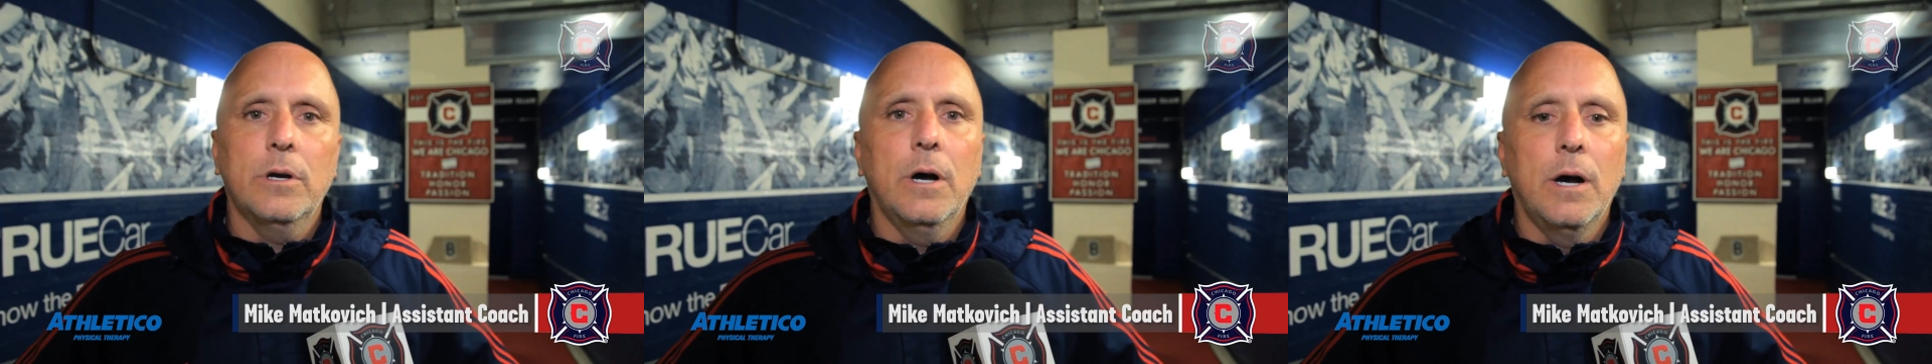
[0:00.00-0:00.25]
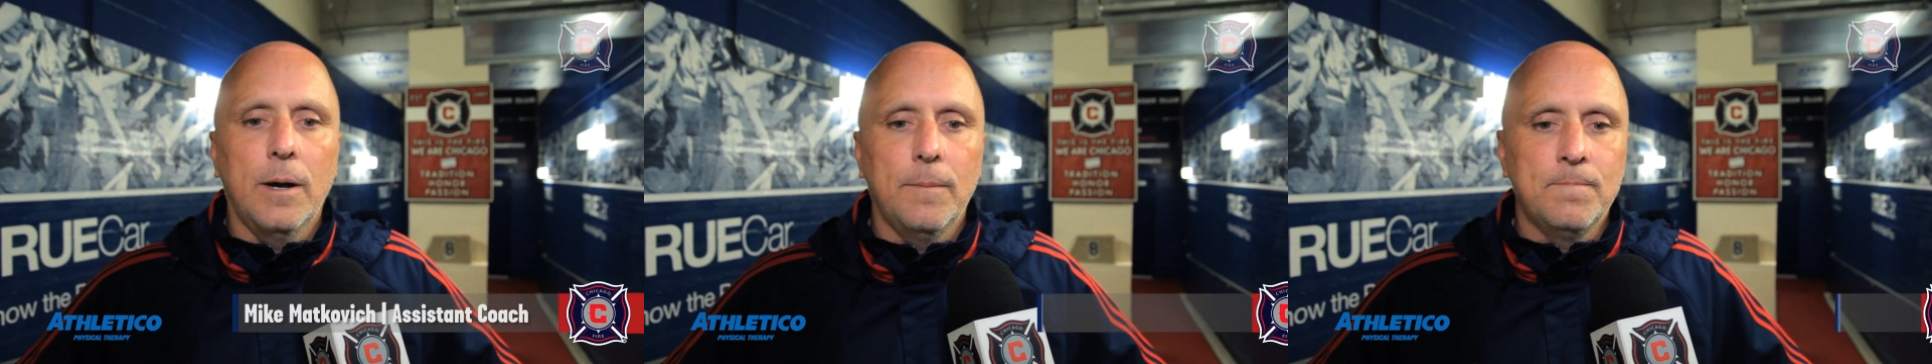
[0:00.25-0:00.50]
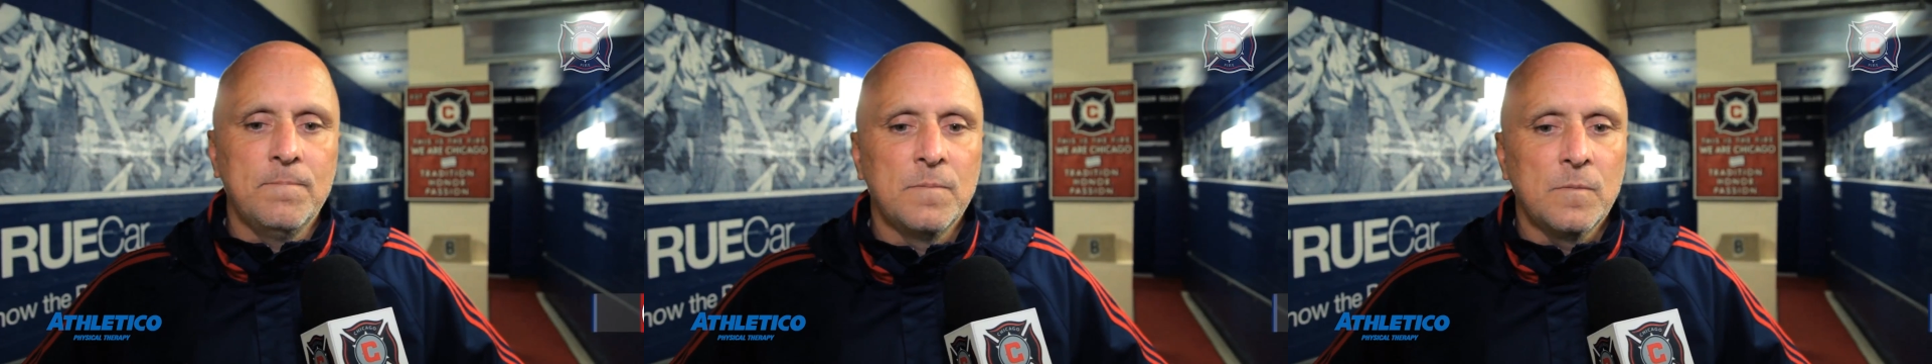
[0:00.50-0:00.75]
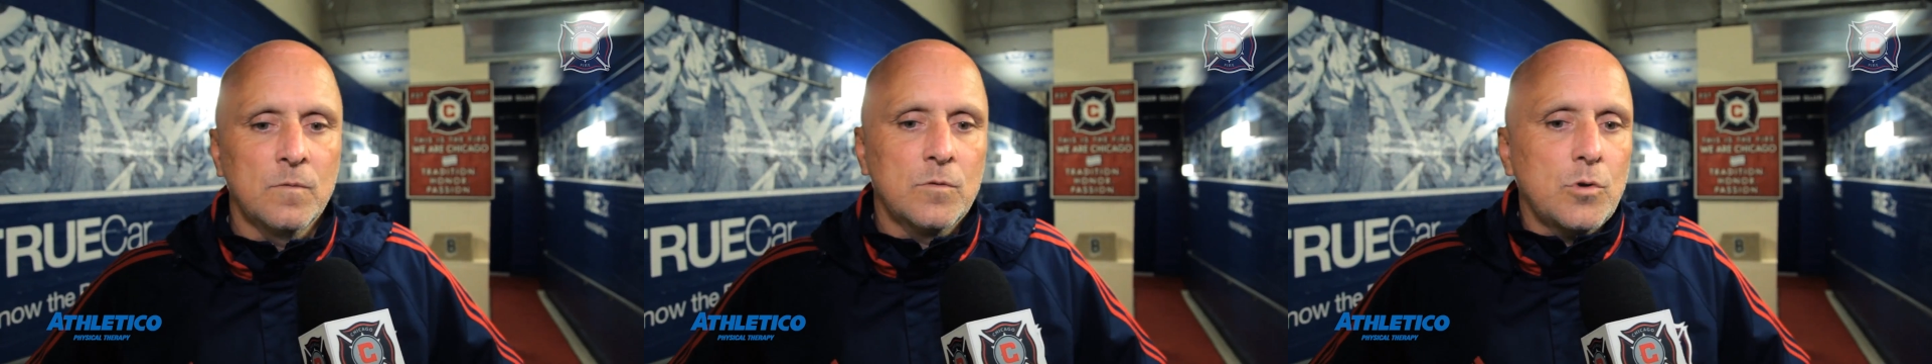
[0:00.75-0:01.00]
Um,
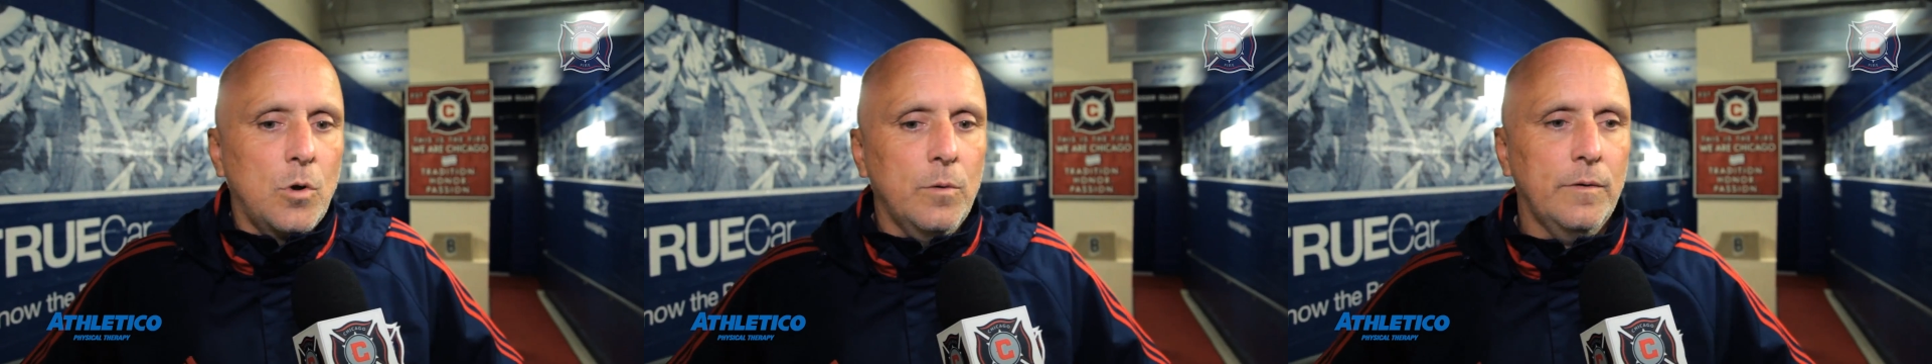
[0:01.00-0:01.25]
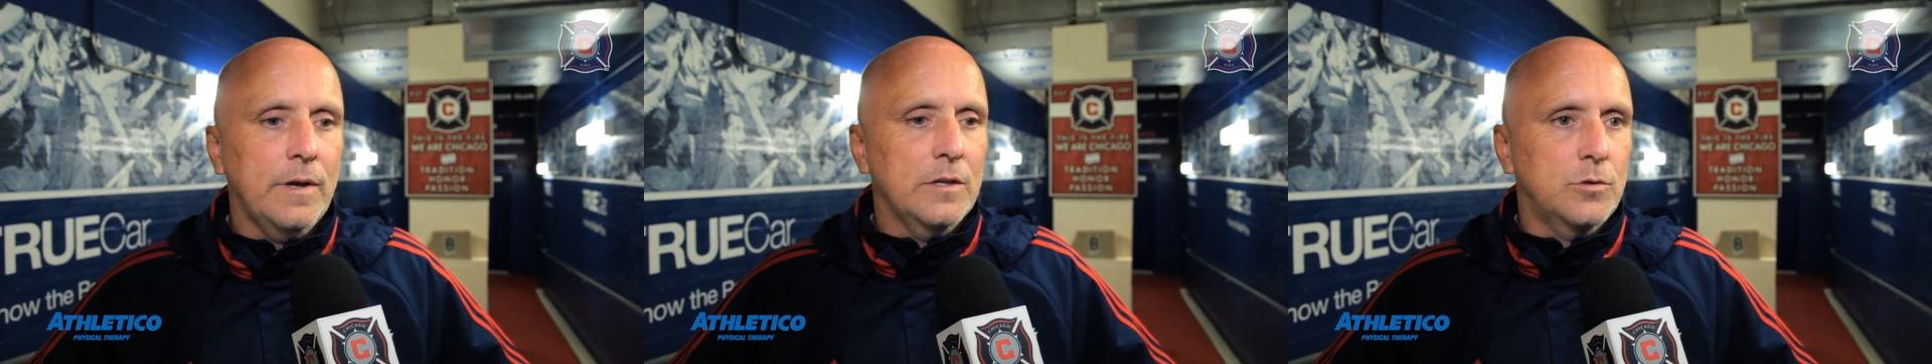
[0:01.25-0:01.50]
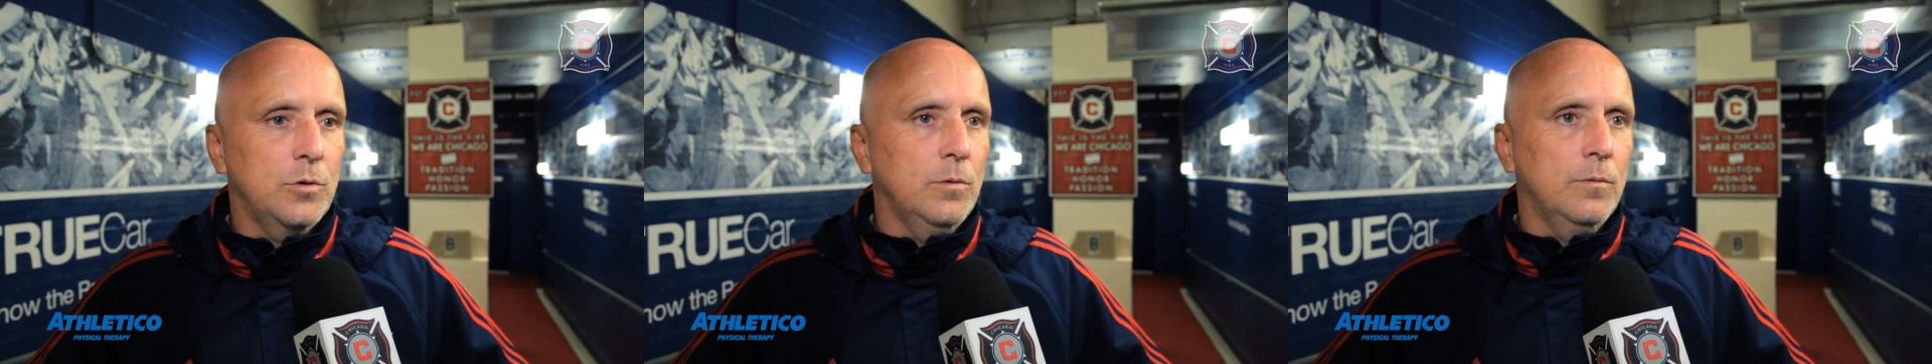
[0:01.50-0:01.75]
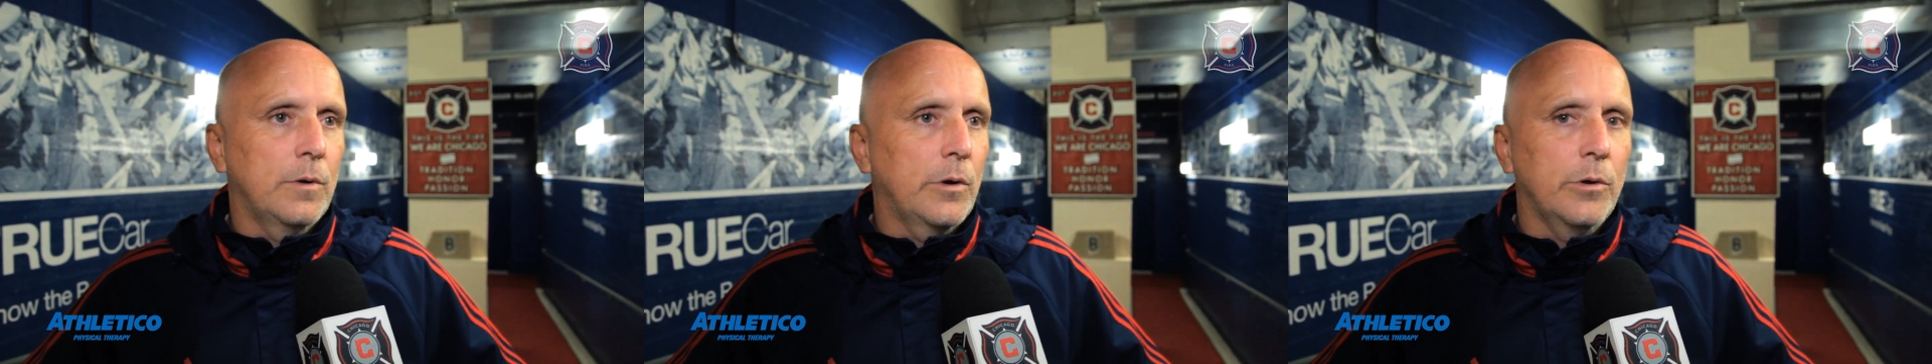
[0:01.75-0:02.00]
so we've got
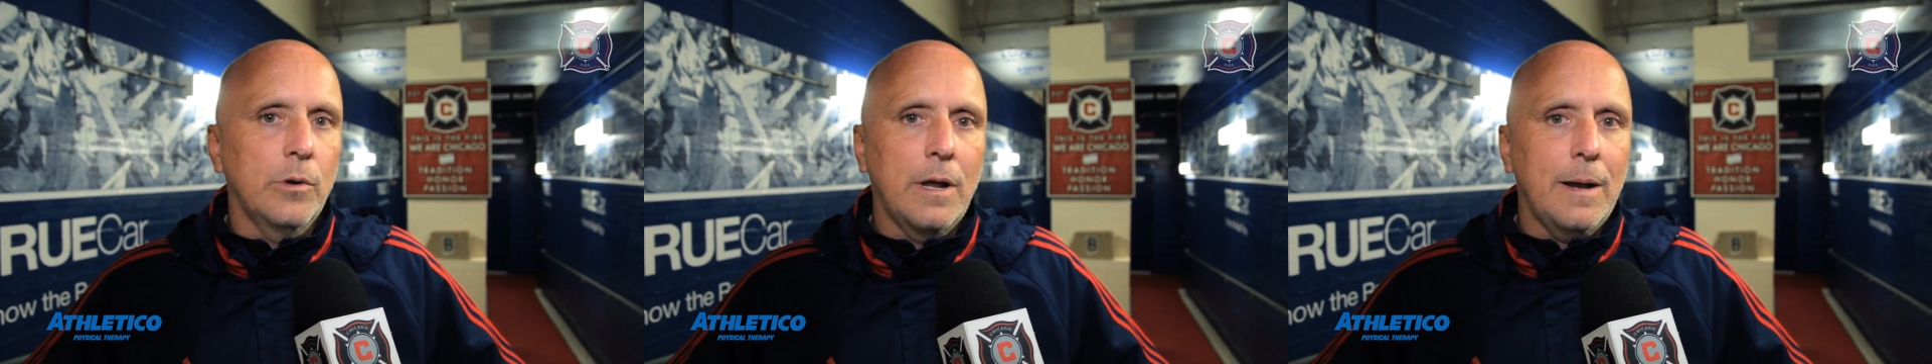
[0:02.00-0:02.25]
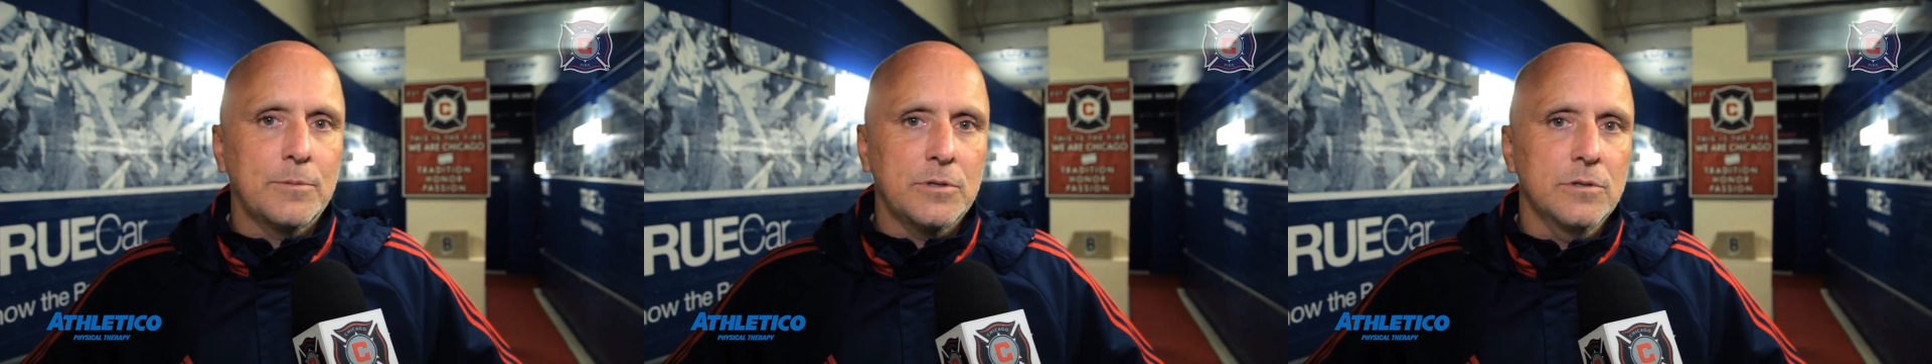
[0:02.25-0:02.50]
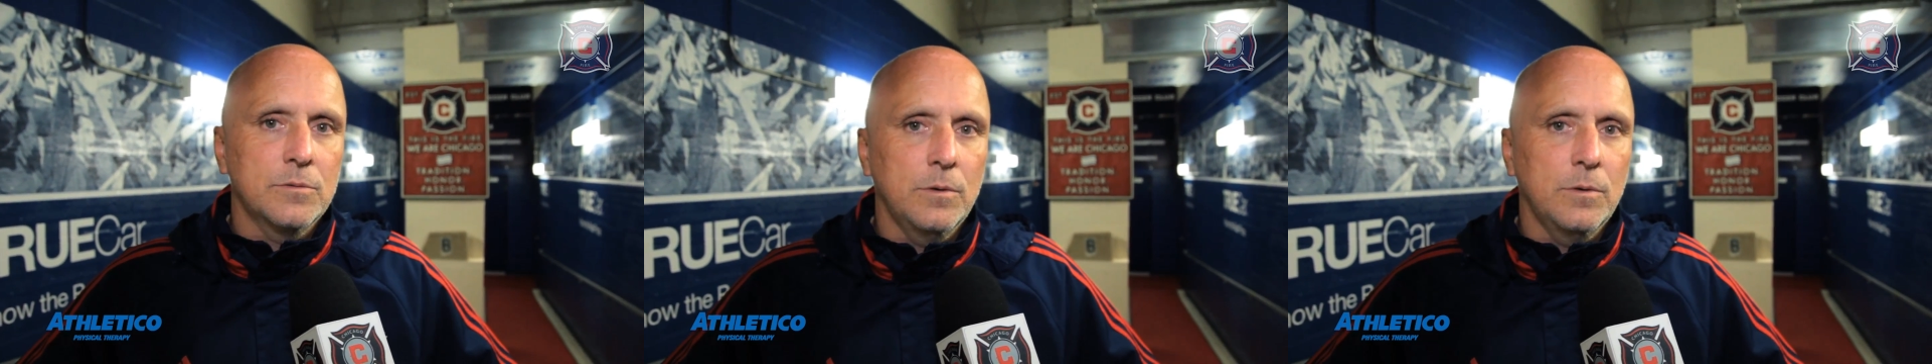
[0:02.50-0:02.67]
two very good options.